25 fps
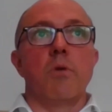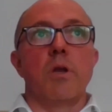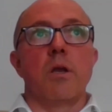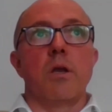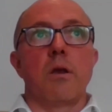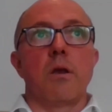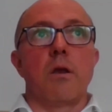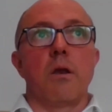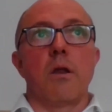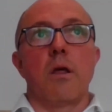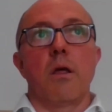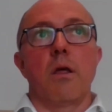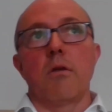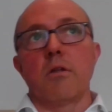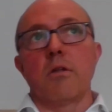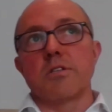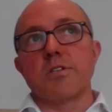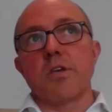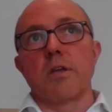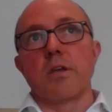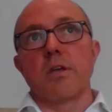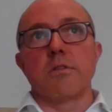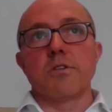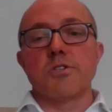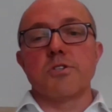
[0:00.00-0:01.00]
and we
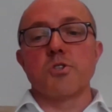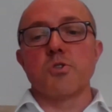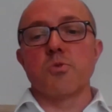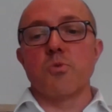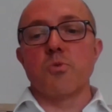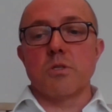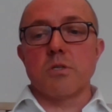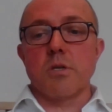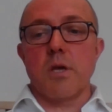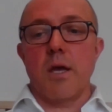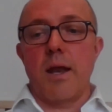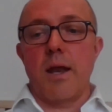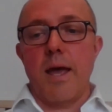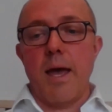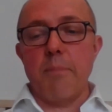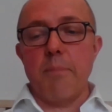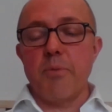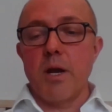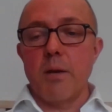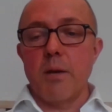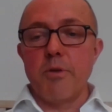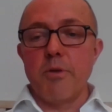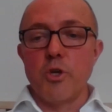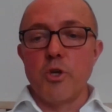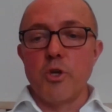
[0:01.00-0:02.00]
did this is what's going to
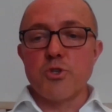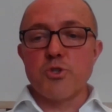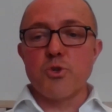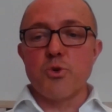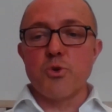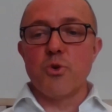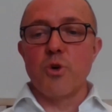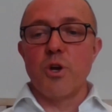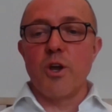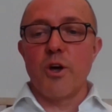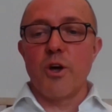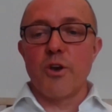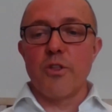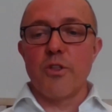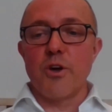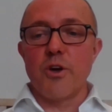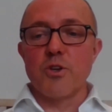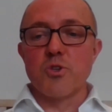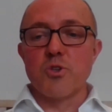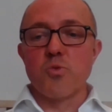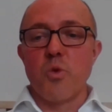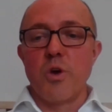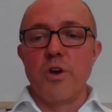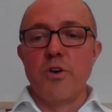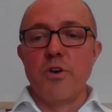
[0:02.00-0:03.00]
happen. I mean, you saw a lot of
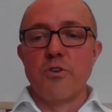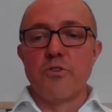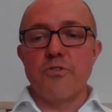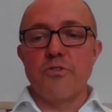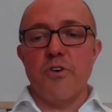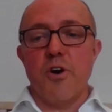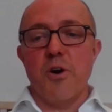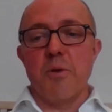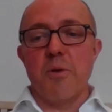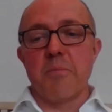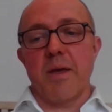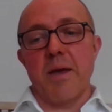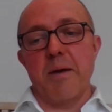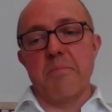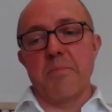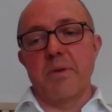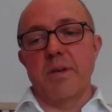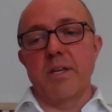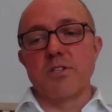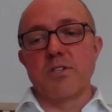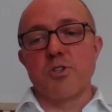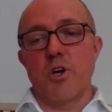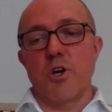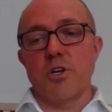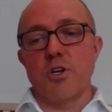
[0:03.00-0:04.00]
those wind farm
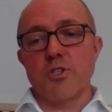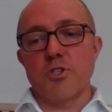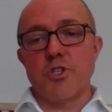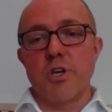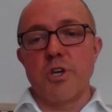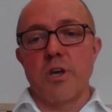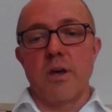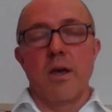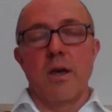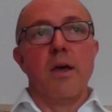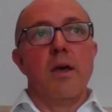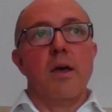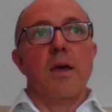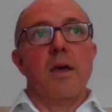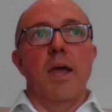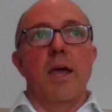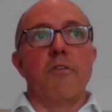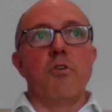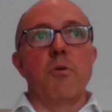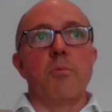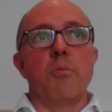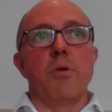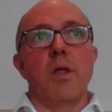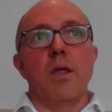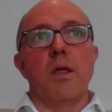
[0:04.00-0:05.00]
companies last year.
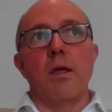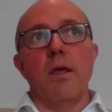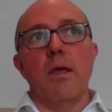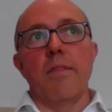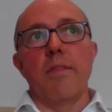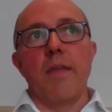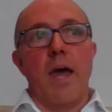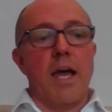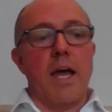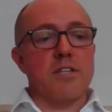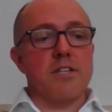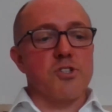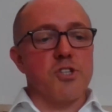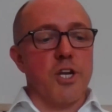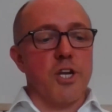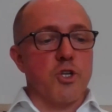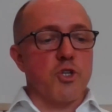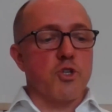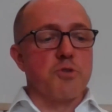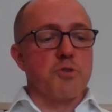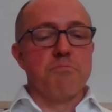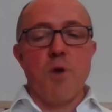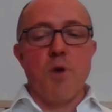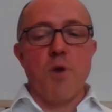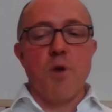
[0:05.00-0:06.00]
They had
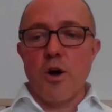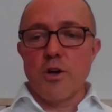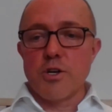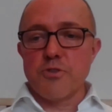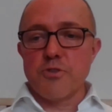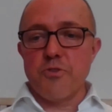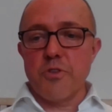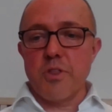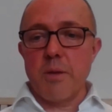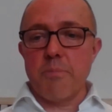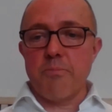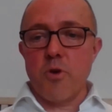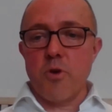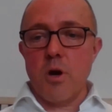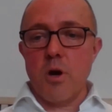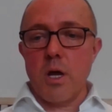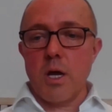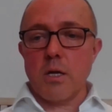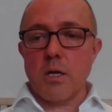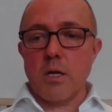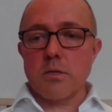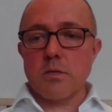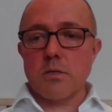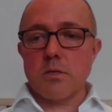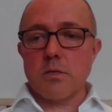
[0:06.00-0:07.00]
such demand for their
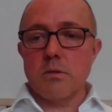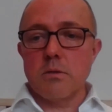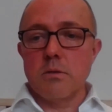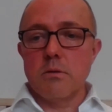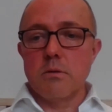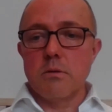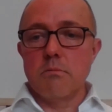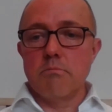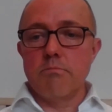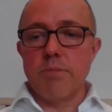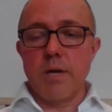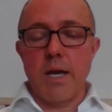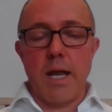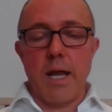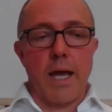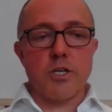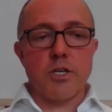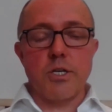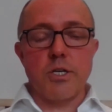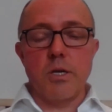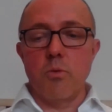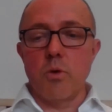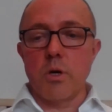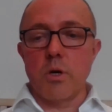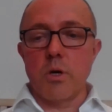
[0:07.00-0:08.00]
products, but
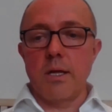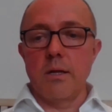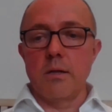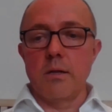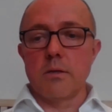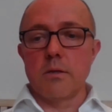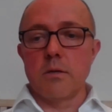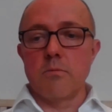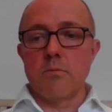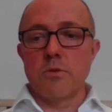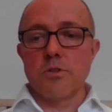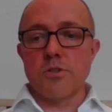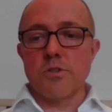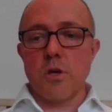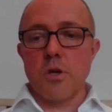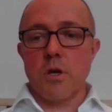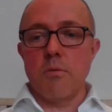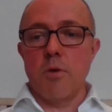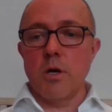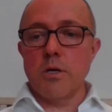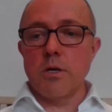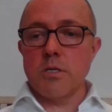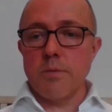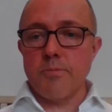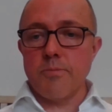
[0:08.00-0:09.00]
actually what killed them was the
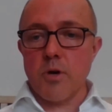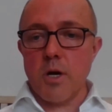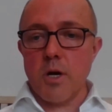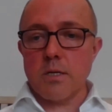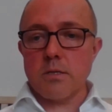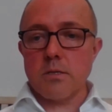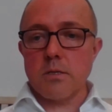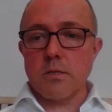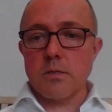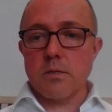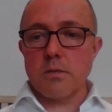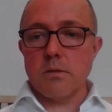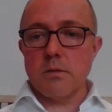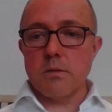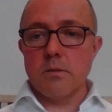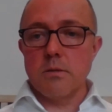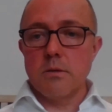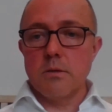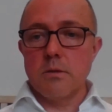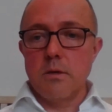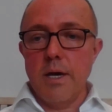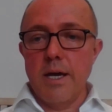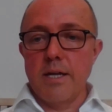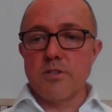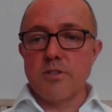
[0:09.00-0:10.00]
commodity prices.
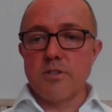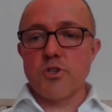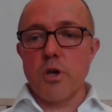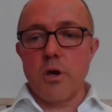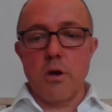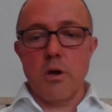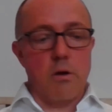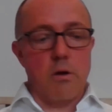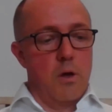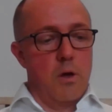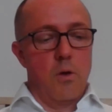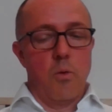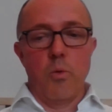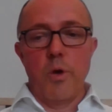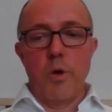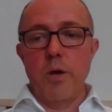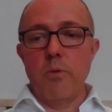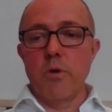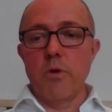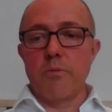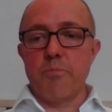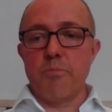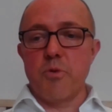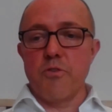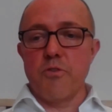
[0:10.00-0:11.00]
And so we
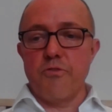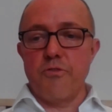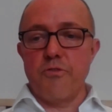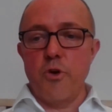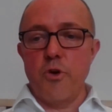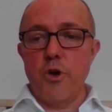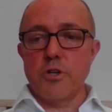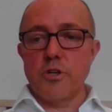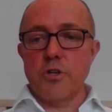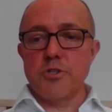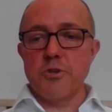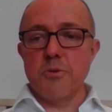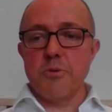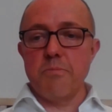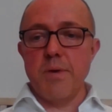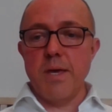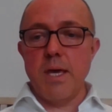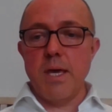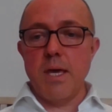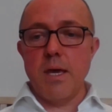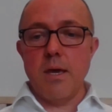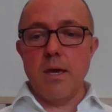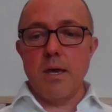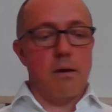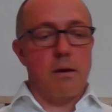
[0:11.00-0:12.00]
would prefer to
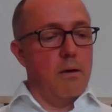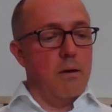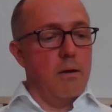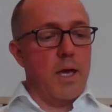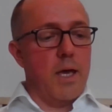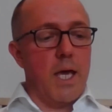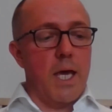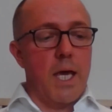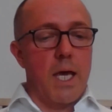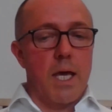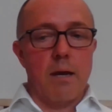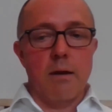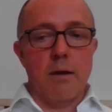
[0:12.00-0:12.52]
be